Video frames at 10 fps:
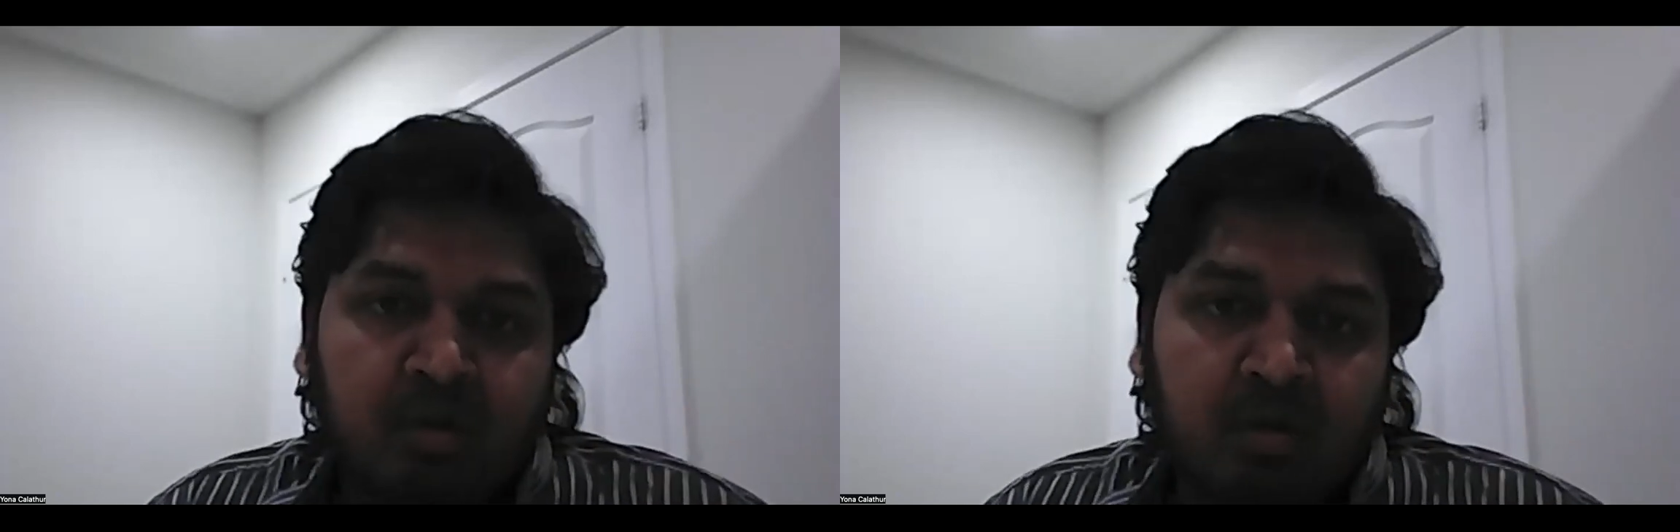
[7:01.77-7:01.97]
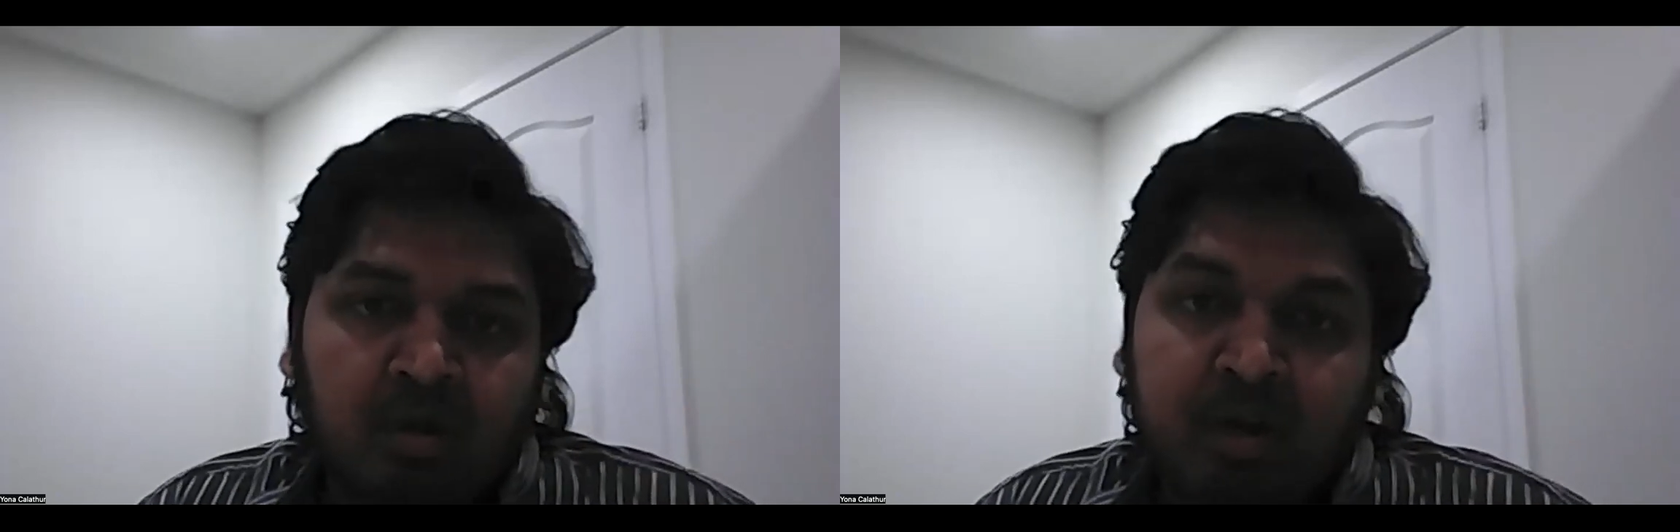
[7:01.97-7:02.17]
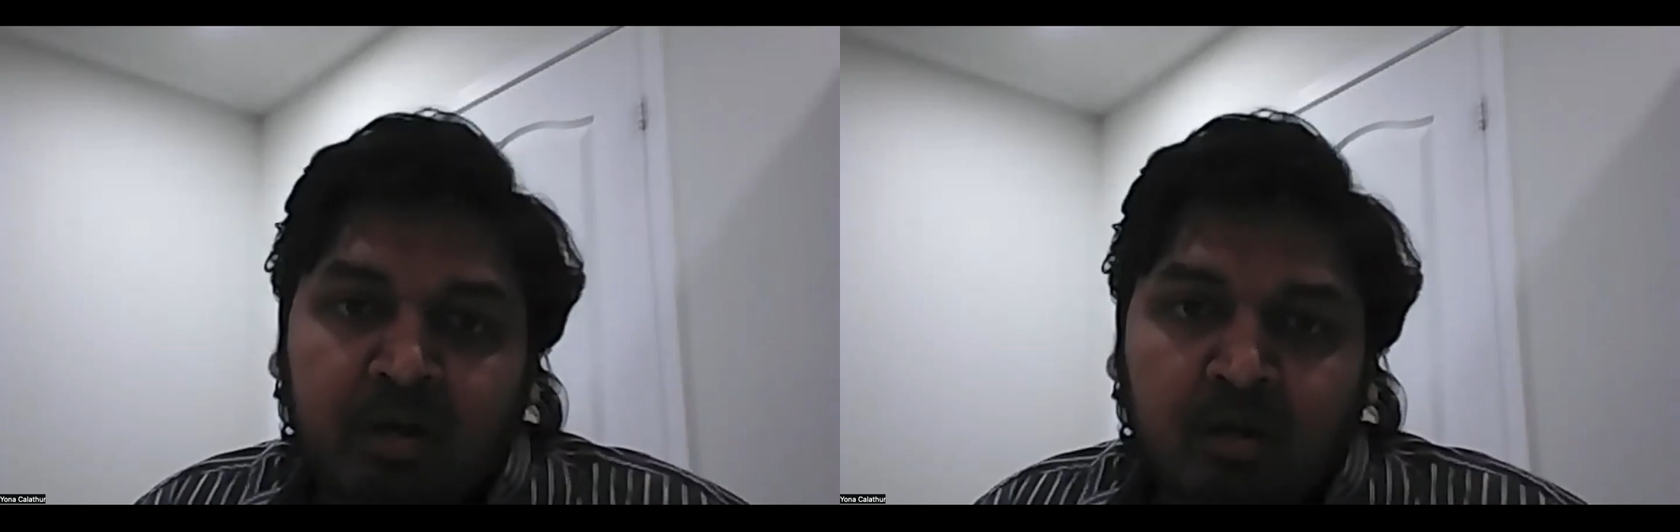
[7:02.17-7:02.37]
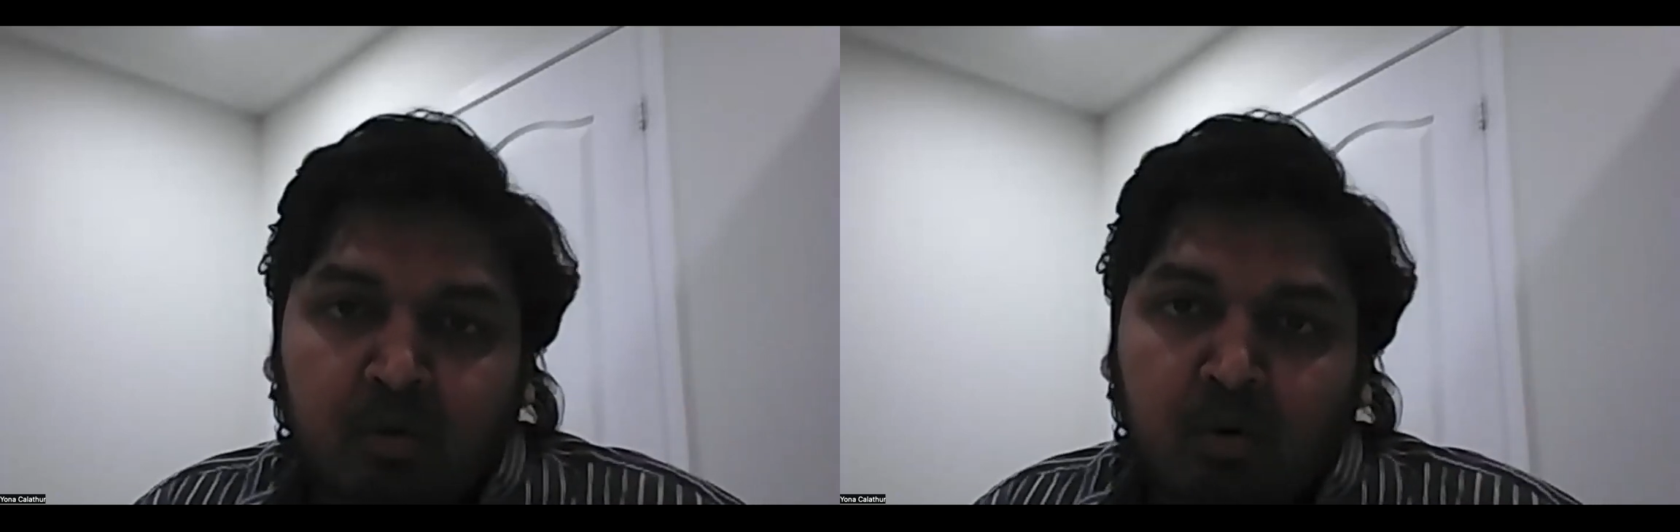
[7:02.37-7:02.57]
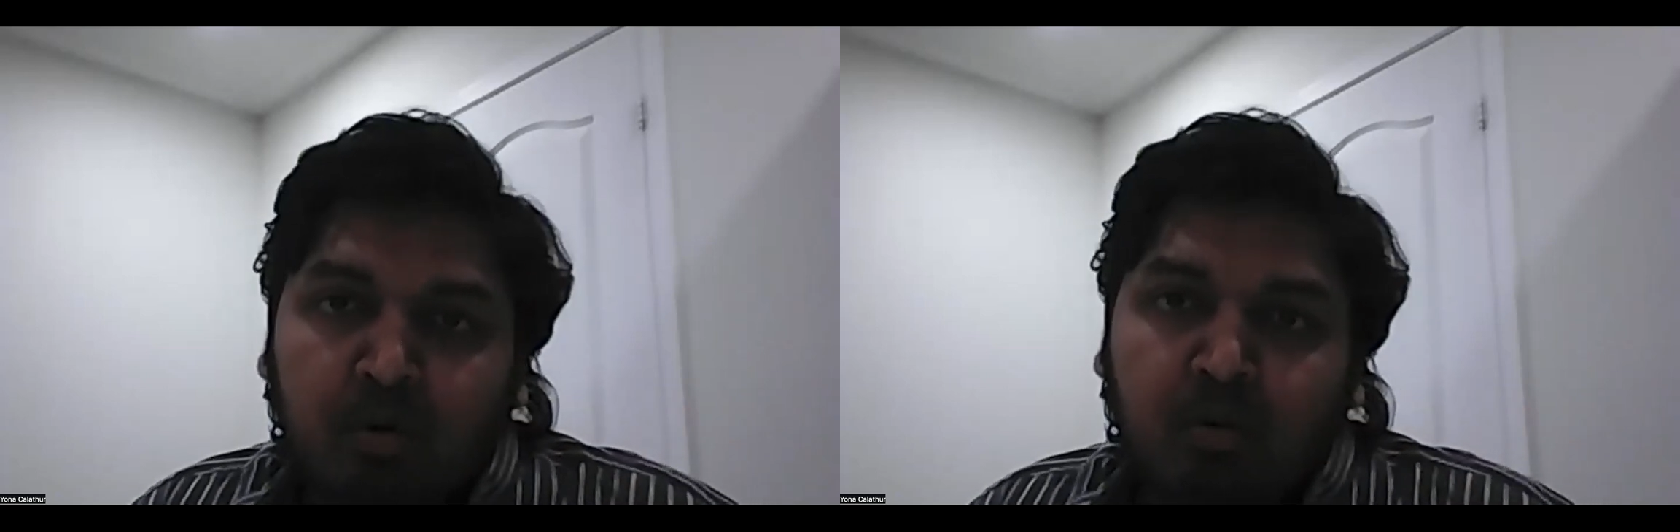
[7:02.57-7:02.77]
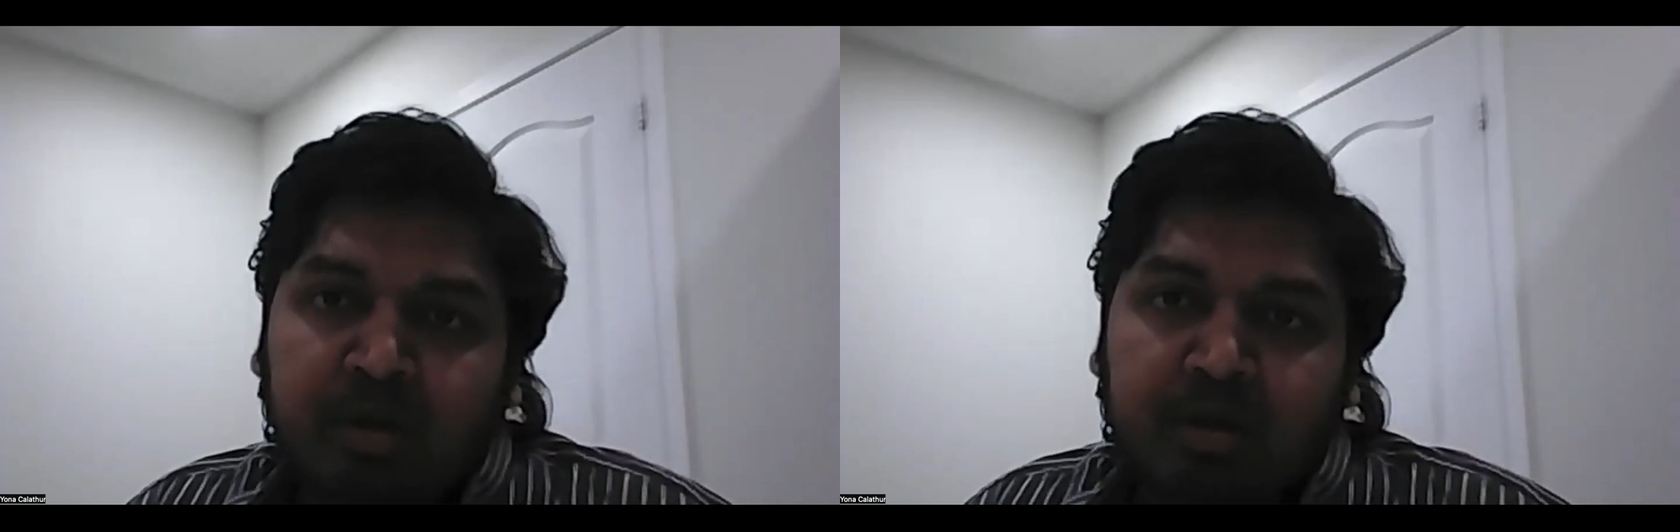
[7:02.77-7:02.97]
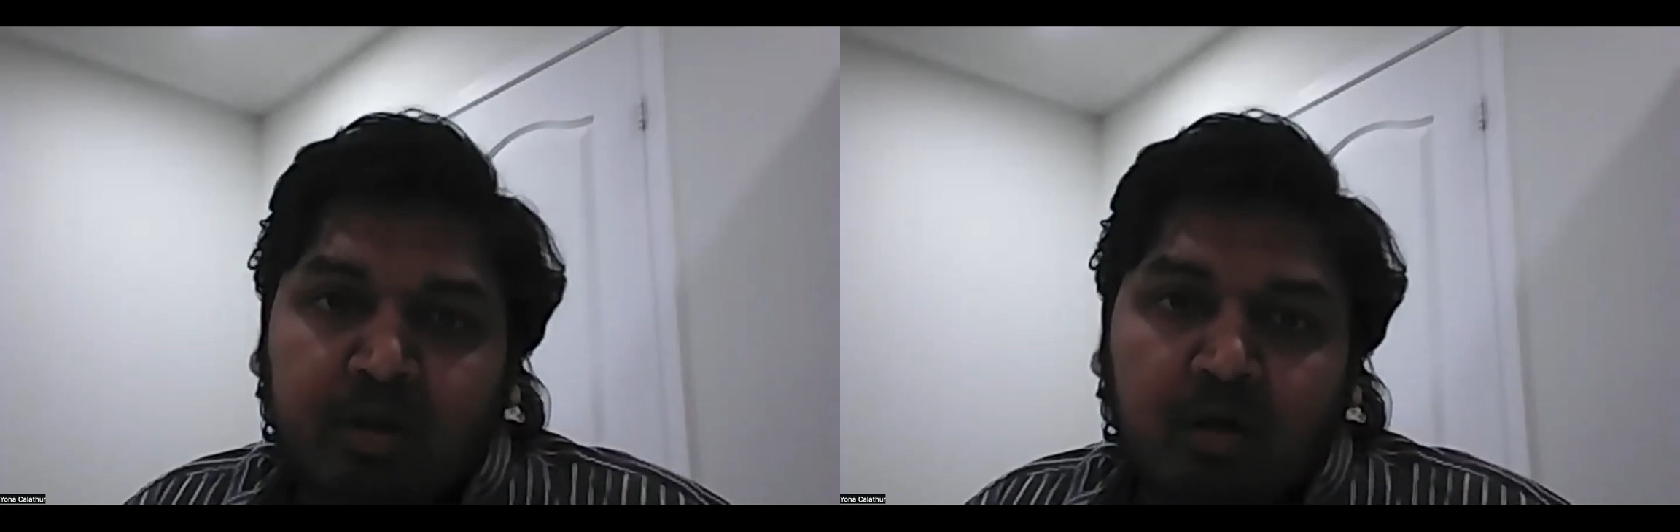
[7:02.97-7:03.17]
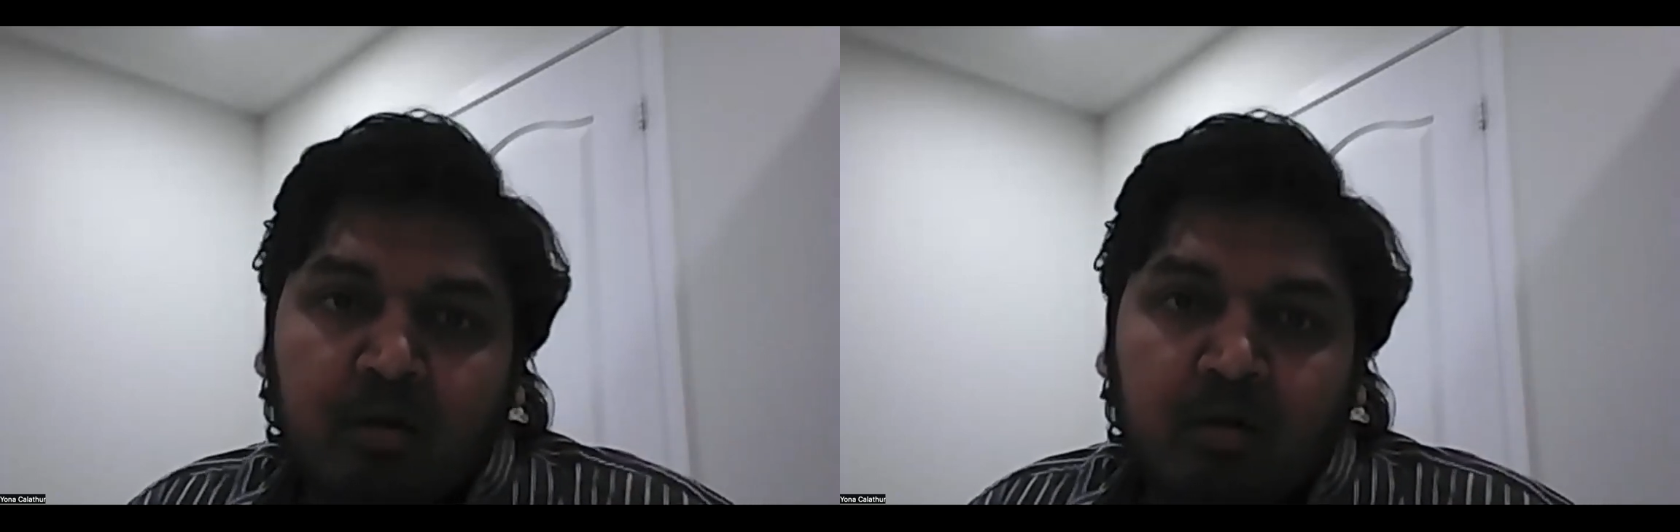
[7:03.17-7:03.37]
in Greater Toronto
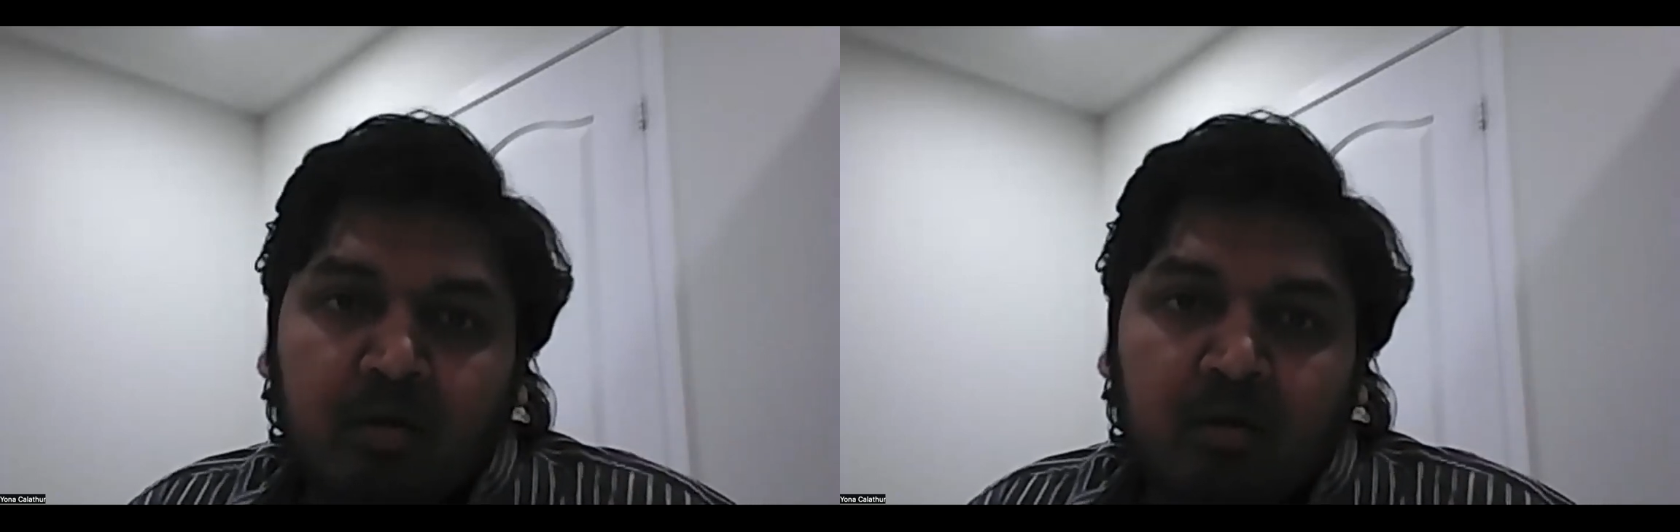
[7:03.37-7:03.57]
area.